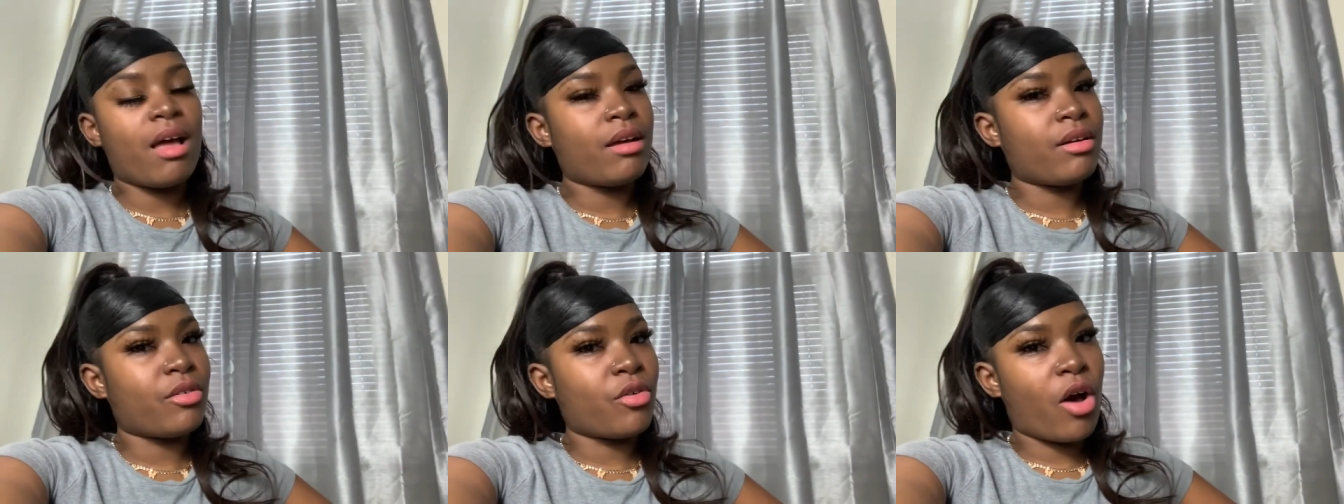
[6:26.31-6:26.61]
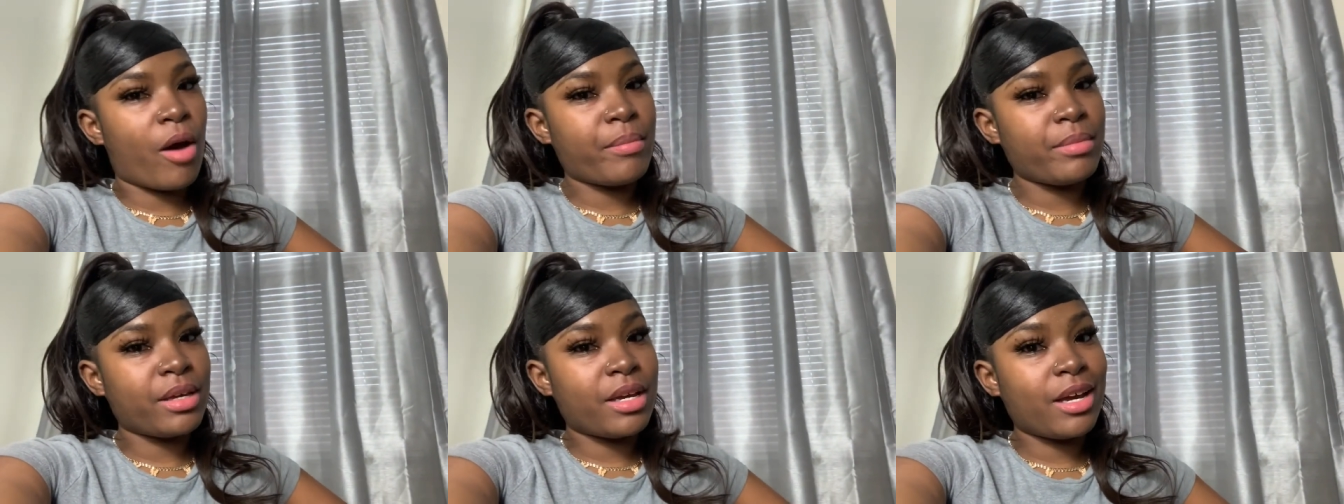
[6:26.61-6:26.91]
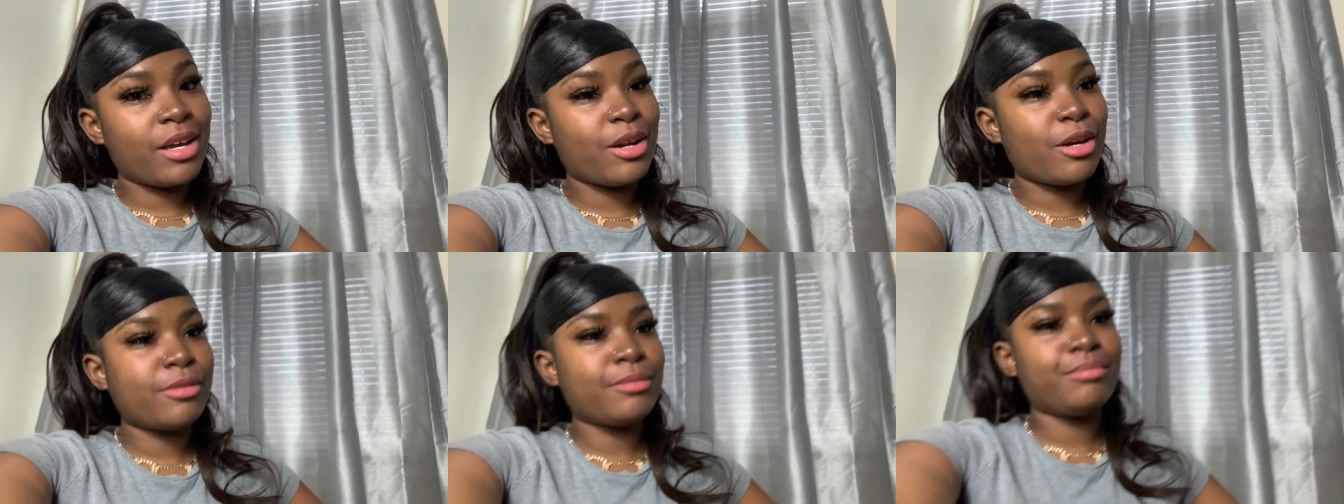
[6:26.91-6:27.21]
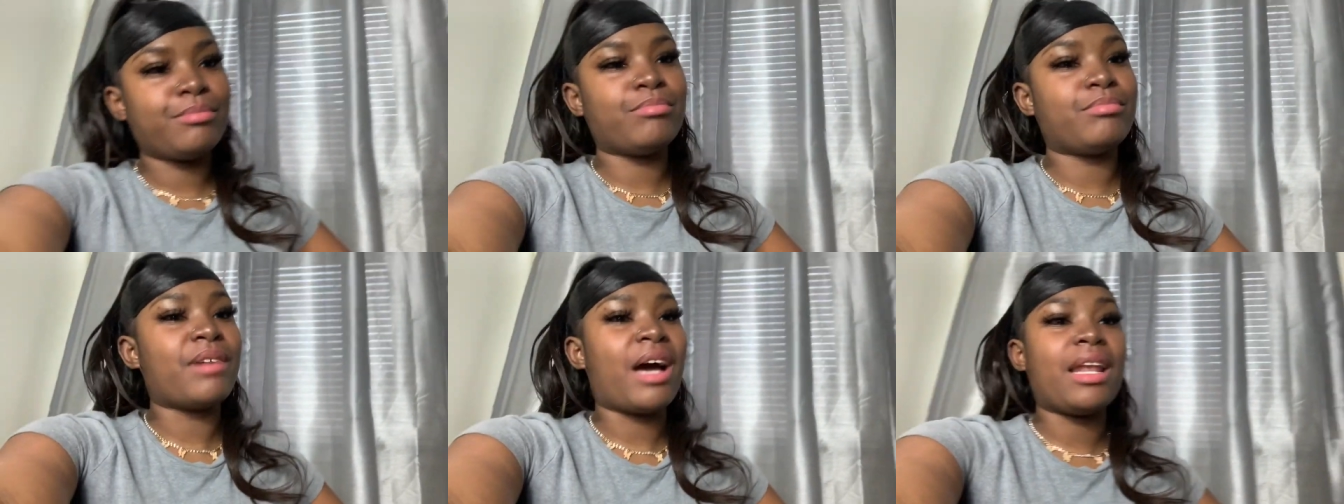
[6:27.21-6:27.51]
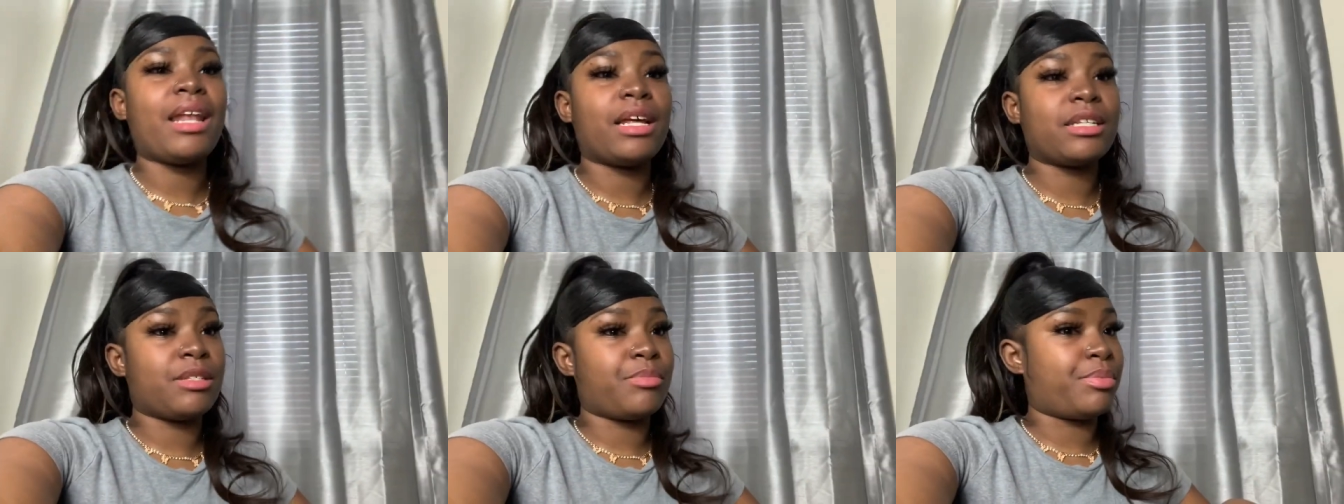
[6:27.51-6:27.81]
call me ghetto. I
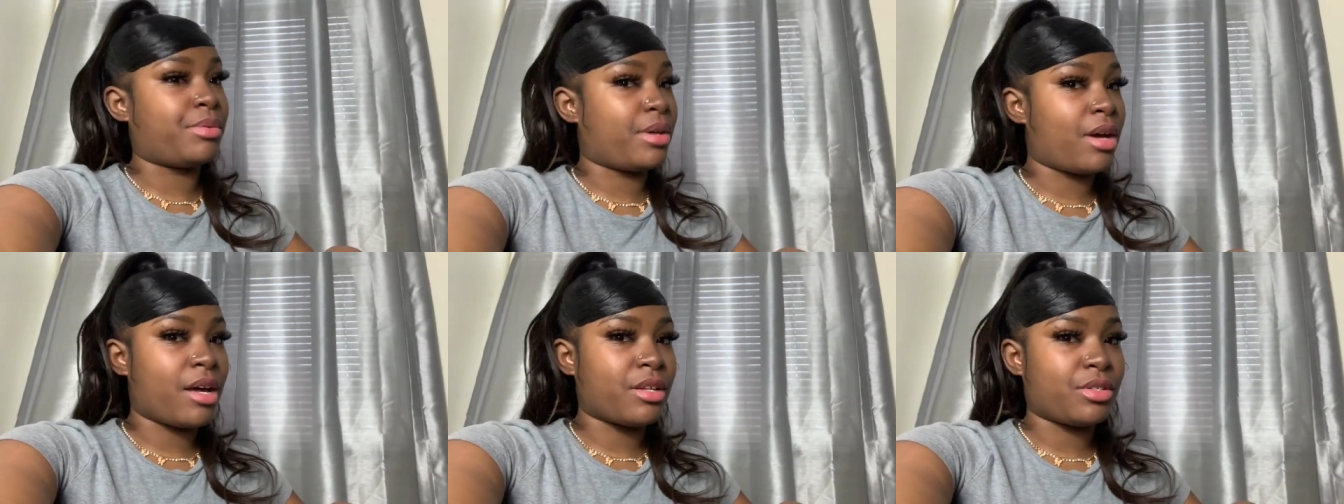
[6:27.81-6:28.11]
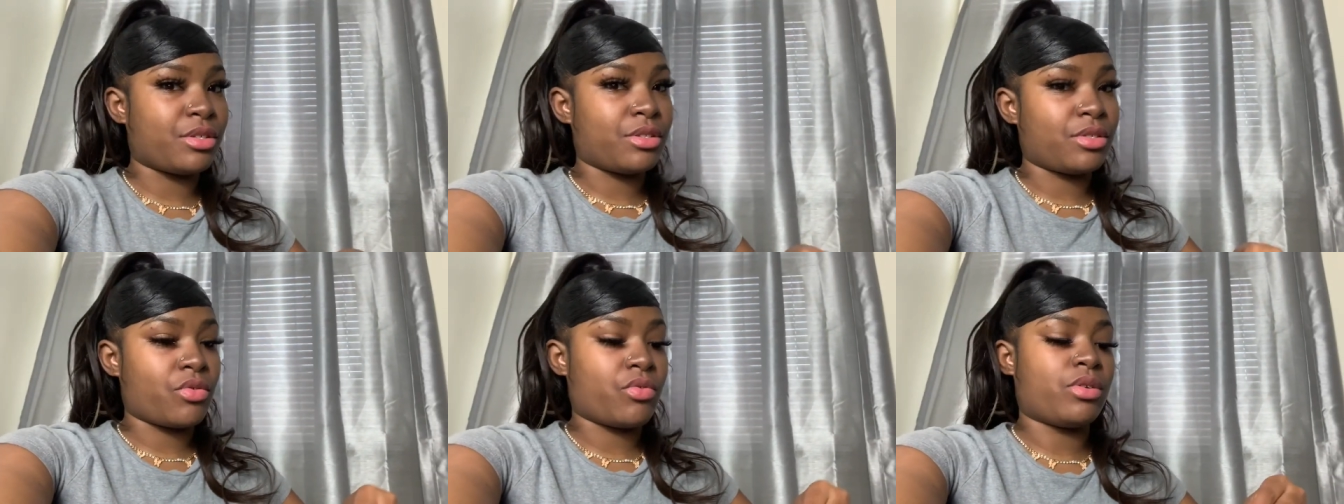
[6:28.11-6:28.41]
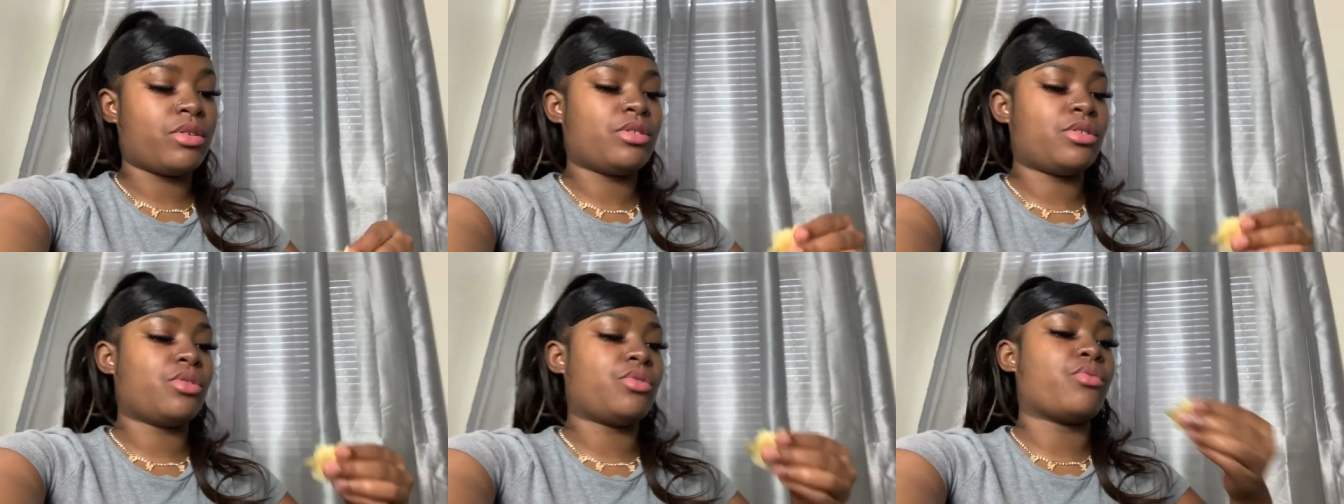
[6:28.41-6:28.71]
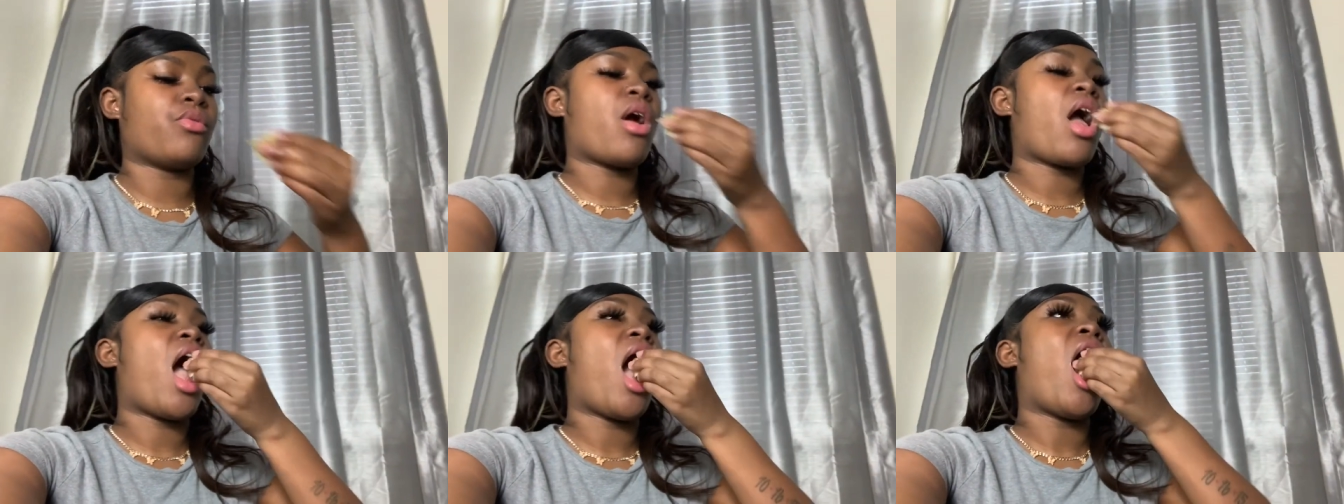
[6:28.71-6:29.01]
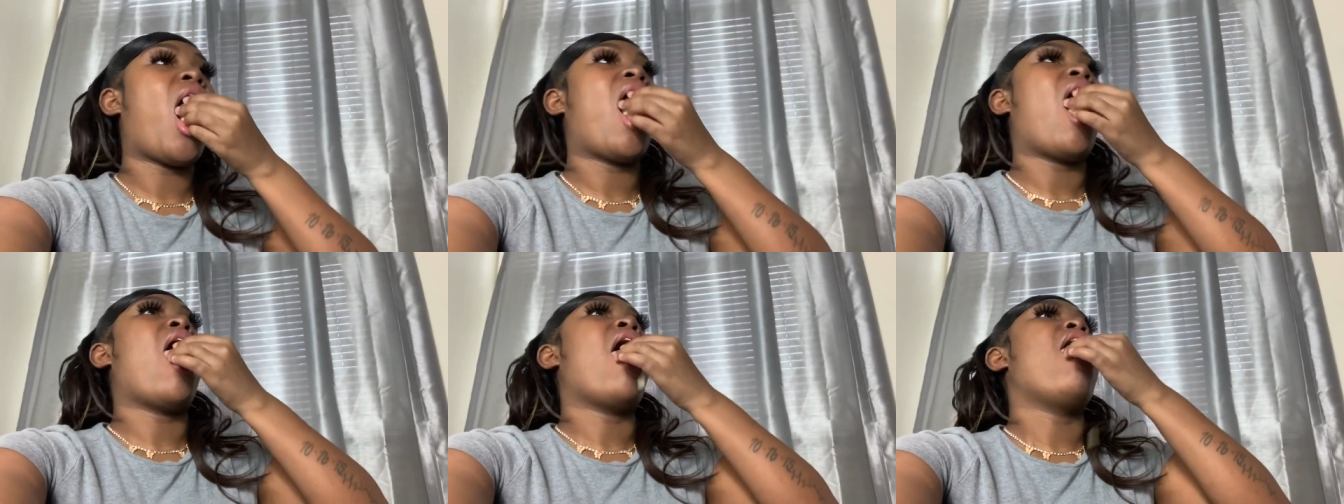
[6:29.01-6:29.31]
like to put hot sauce on it too.
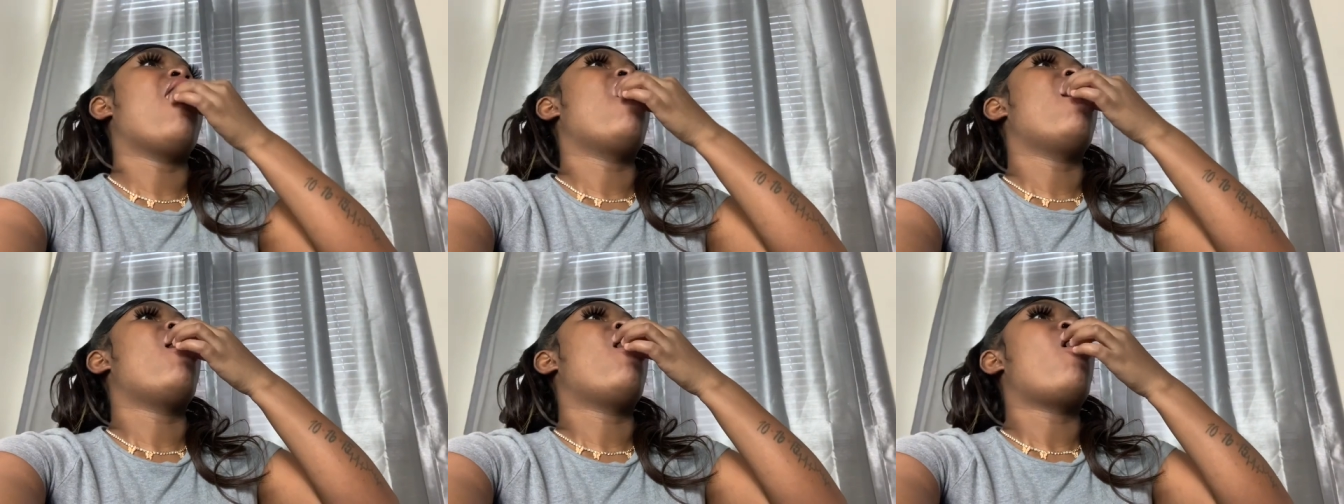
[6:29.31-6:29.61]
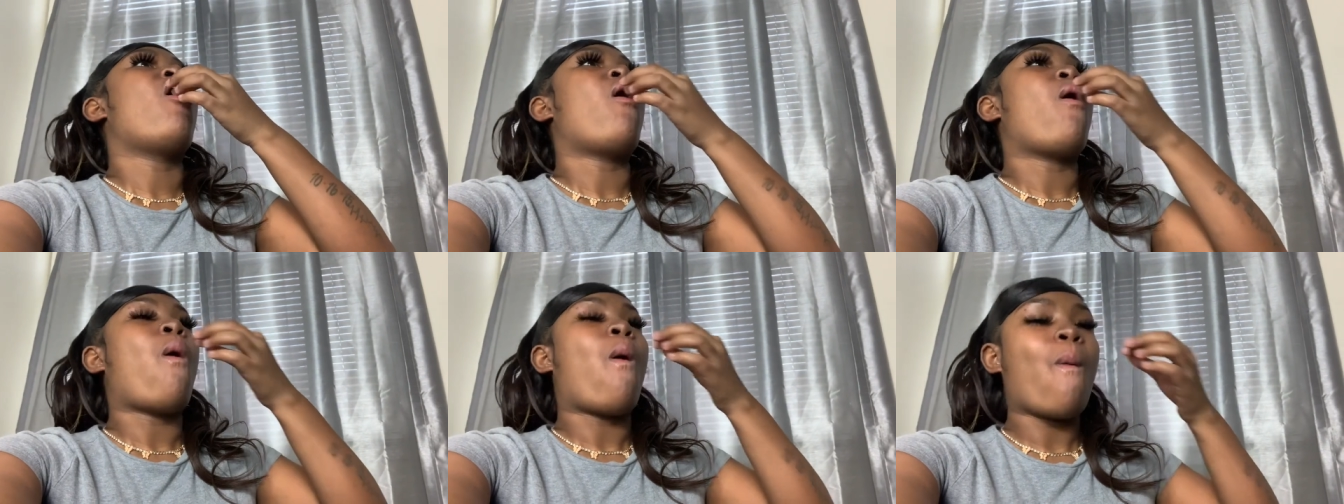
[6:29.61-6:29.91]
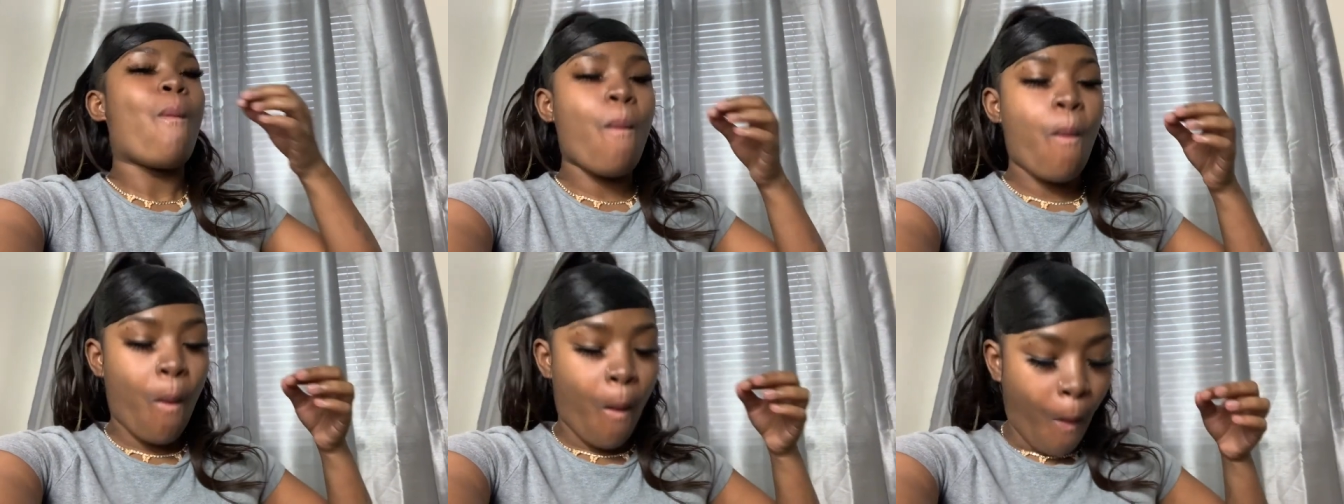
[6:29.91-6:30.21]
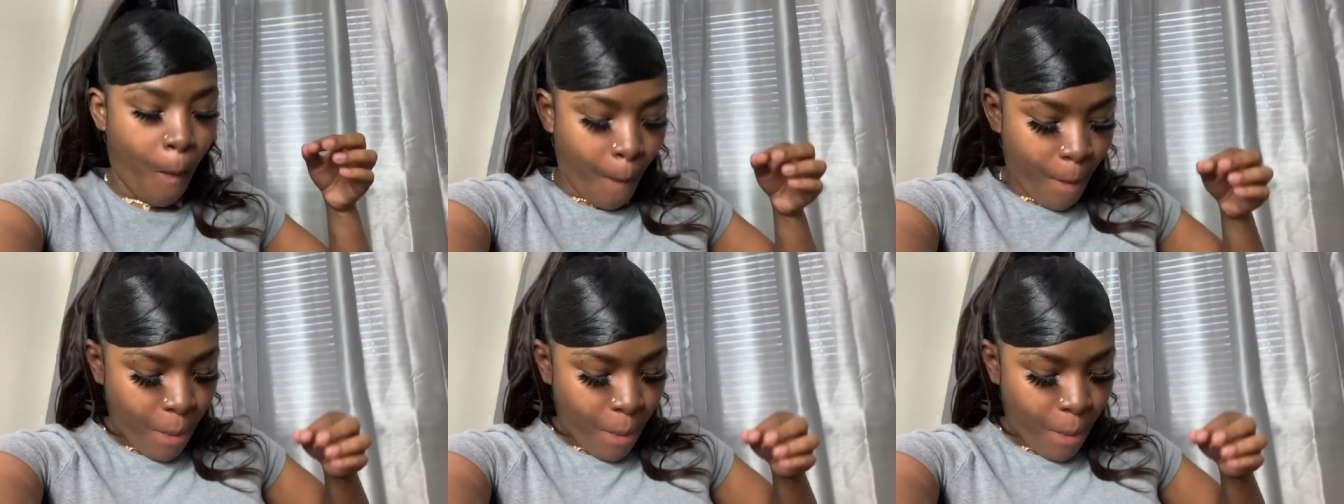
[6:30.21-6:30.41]
Mm-hmm.